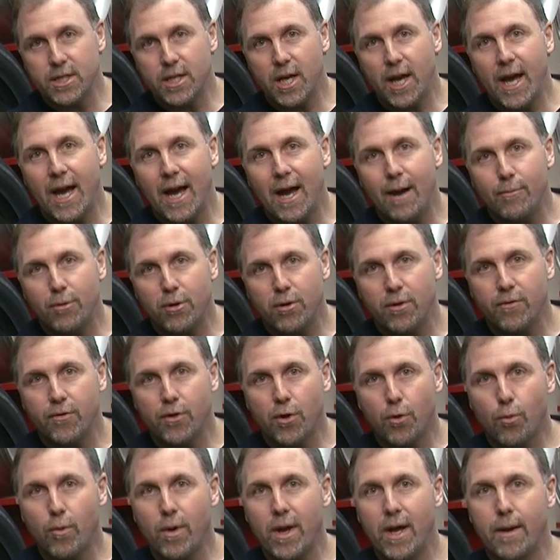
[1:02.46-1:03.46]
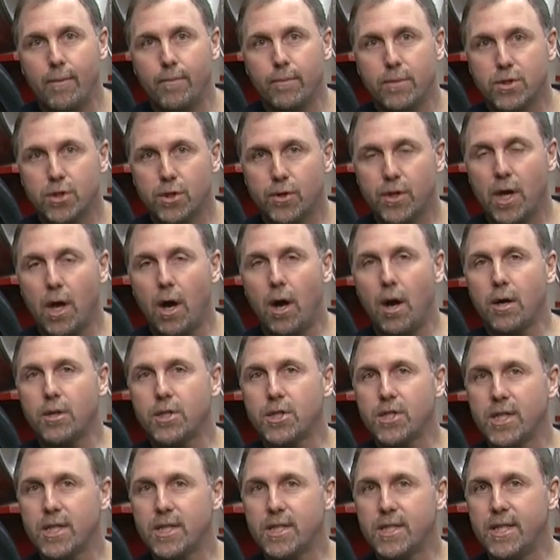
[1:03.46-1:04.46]
diameter of the rim. So the
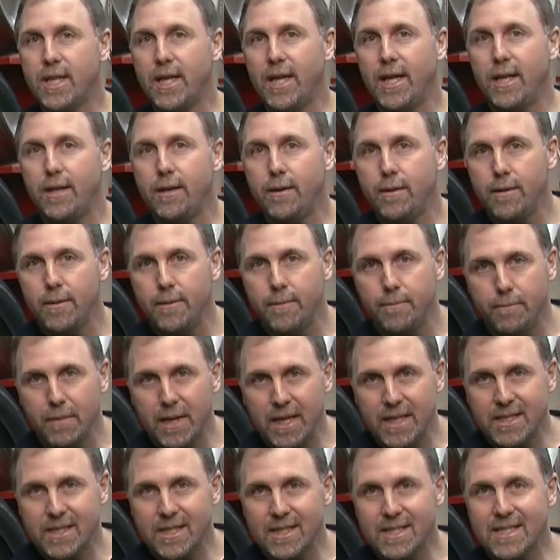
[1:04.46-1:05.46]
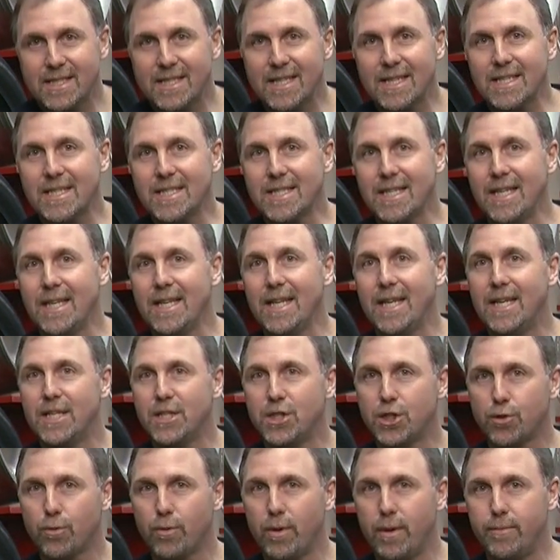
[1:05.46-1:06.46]
R16 means a
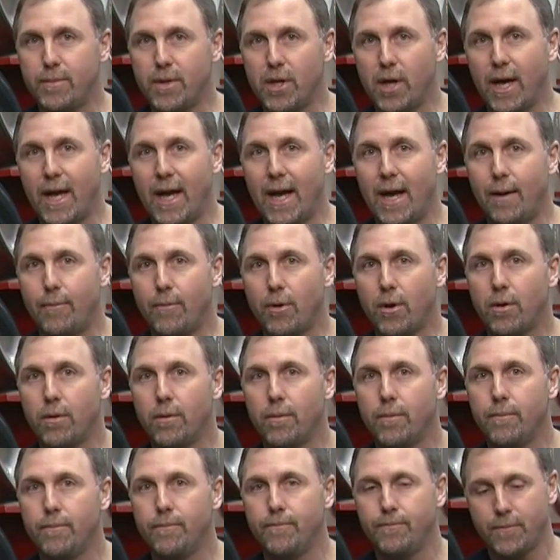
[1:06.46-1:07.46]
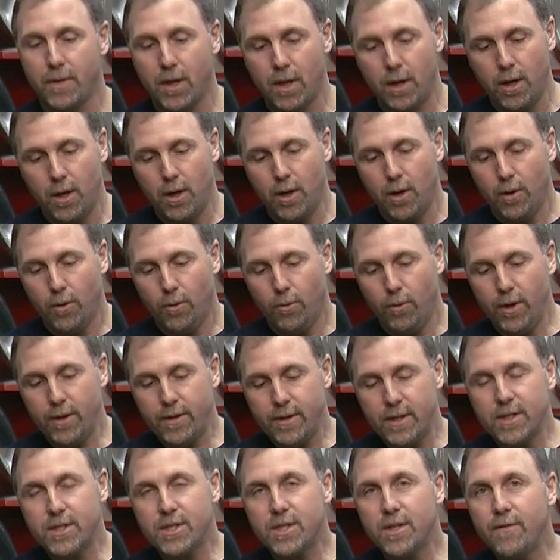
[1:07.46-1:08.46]
16-inch rim diameter. With
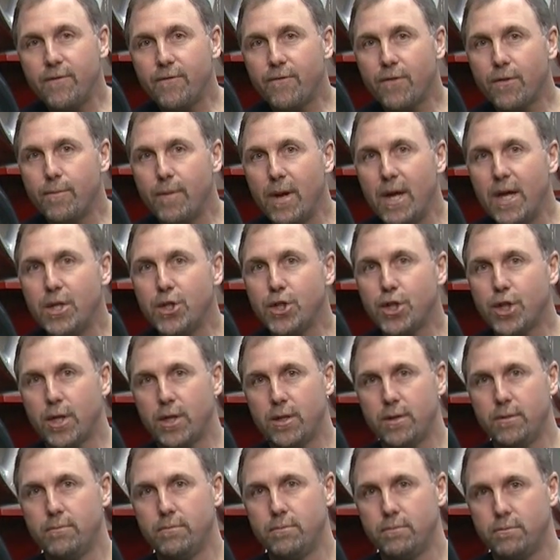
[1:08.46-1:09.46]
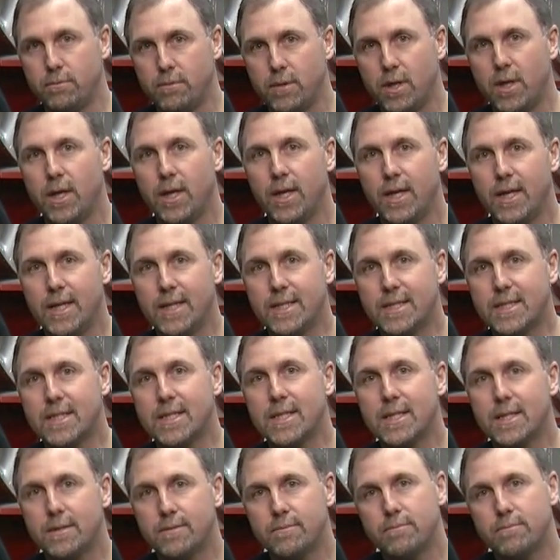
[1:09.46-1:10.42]
this information, it's